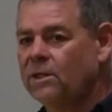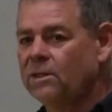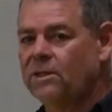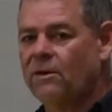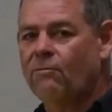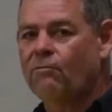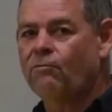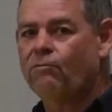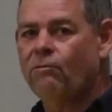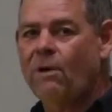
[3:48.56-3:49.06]
It's
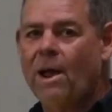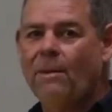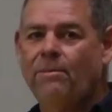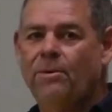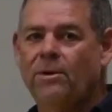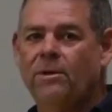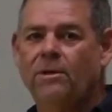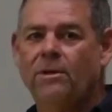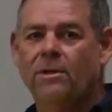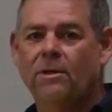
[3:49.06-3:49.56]
a
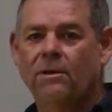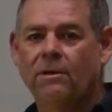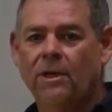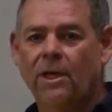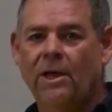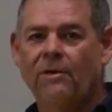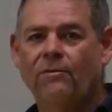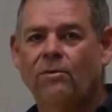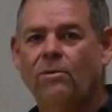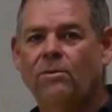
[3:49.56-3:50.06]
rapid
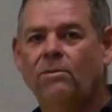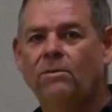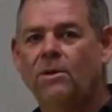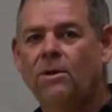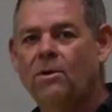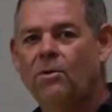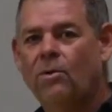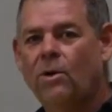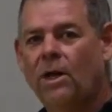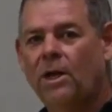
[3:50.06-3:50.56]
level,
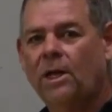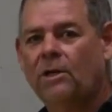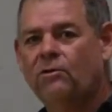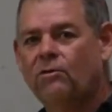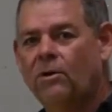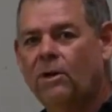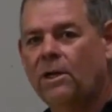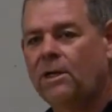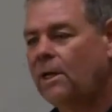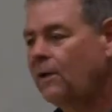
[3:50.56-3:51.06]

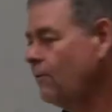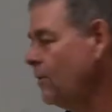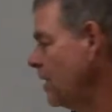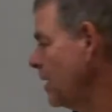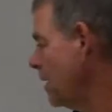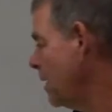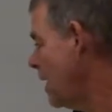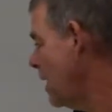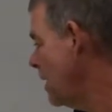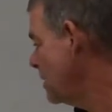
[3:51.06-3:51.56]
electronic
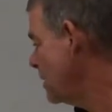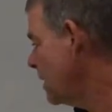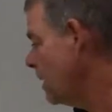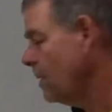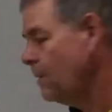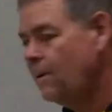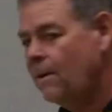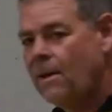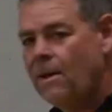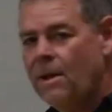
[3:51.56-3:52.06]
leveling
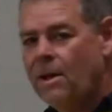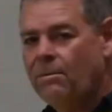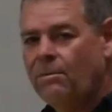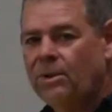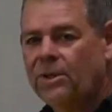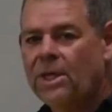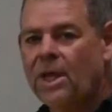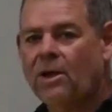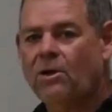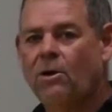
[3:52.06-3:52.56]
laser.
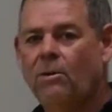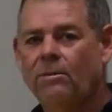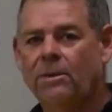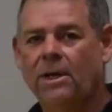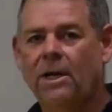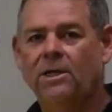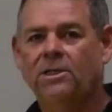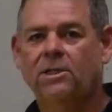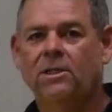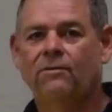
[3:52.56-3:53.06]
But that
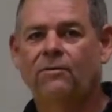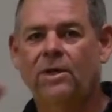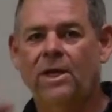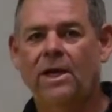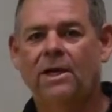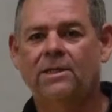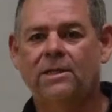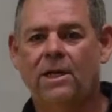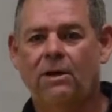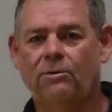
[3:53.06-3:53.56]
combination of the
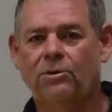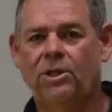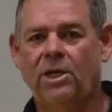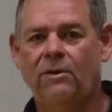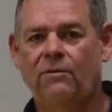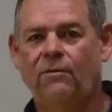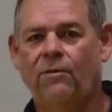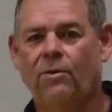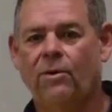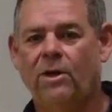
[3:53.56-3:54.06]

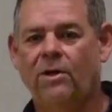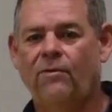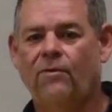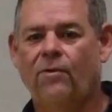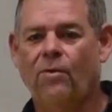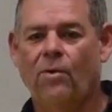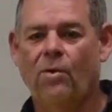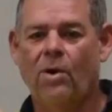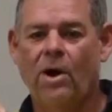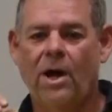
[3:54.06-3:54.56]

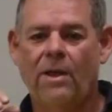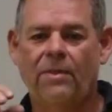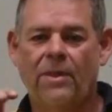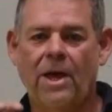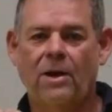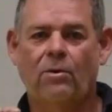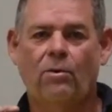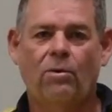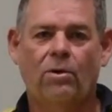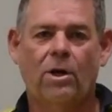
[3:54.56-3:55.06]
XLG44 and
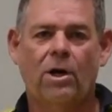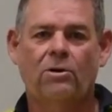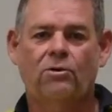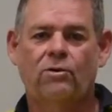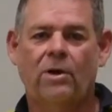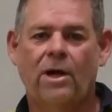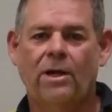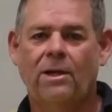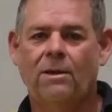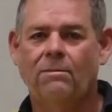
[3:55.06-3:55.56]
that auto
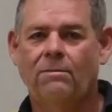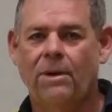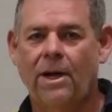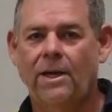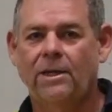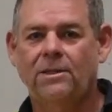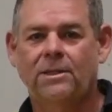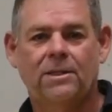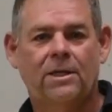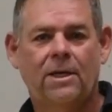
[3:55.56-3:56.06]
tracking
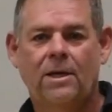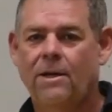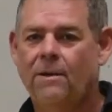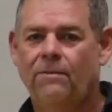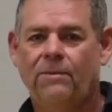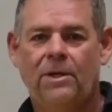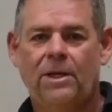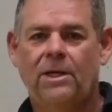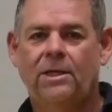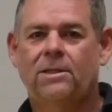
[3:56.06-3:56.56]
base
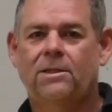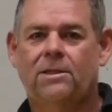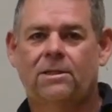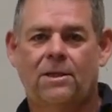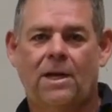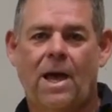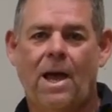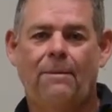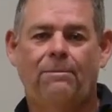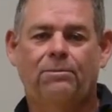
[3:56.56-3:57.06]

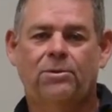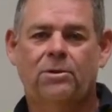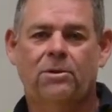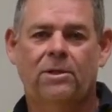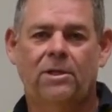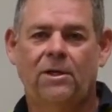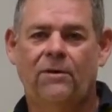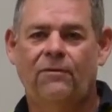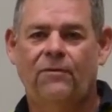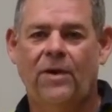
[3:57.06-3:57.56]
is
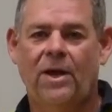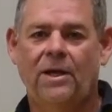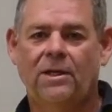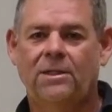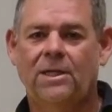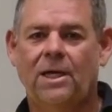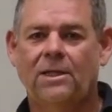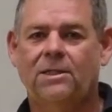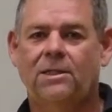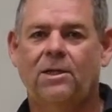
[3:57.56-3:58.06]
absolutely a
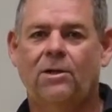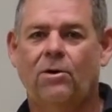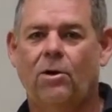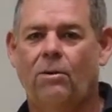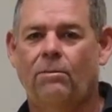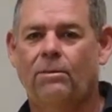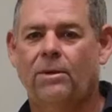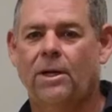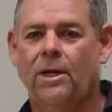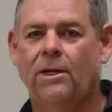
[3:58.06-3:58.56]
fantastic
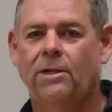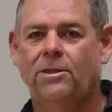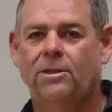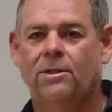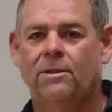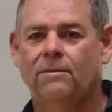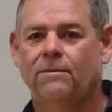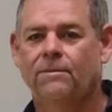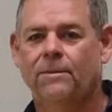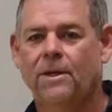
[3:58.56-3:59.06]

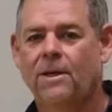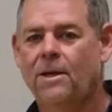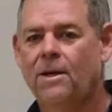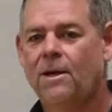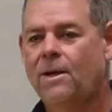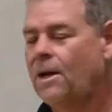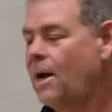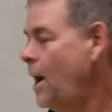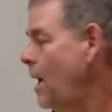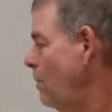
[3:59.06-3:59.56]
combination.
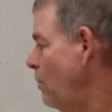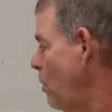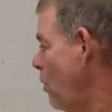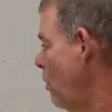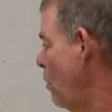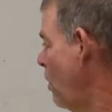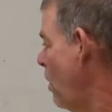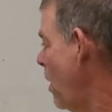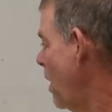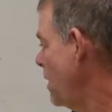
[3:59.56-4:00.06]

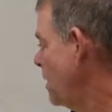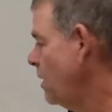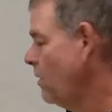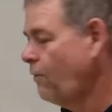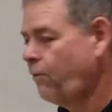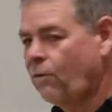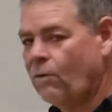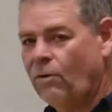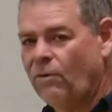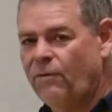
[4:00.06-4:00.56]
Or ideal
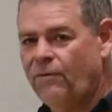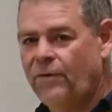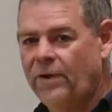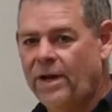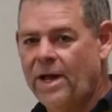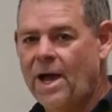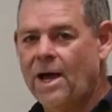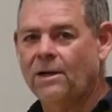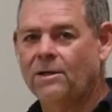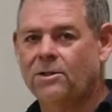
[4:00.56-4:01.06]
for
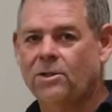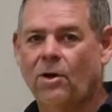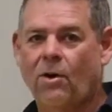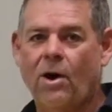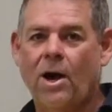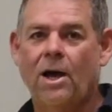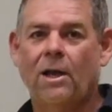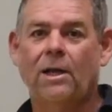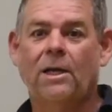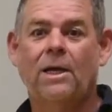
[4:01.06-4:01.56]
fit out,
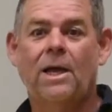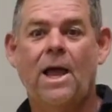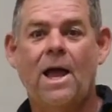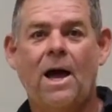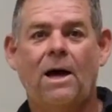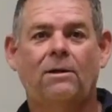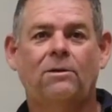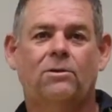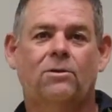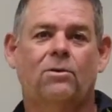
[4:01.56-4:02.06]
tiling,
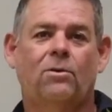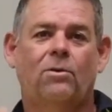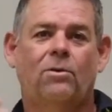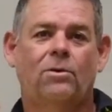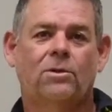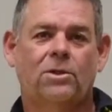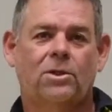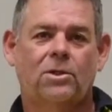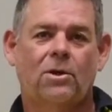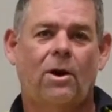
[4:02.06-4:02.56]

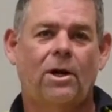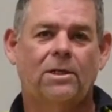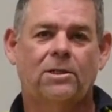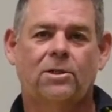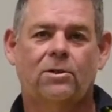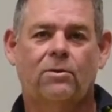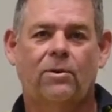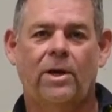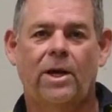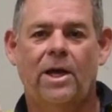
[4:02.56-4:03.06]
outdoor, site
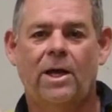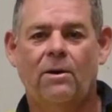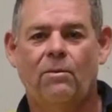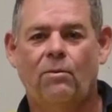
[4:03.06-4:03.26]
square,